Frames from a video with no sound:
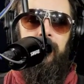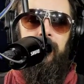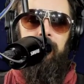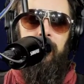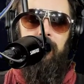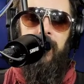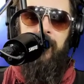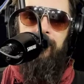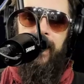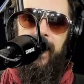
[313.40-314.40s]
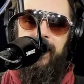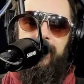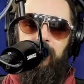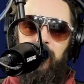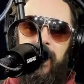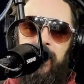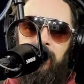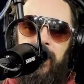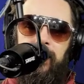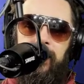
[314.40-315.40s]
people often asked,
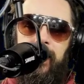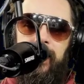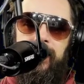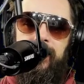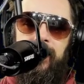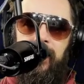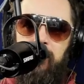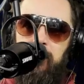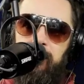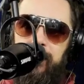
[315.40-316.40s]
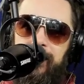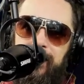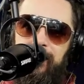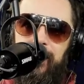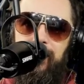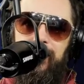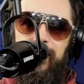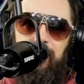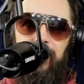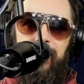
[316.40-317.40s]
why do you guys not come over to the studios?
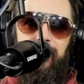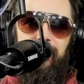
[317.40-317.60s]
And I'm like,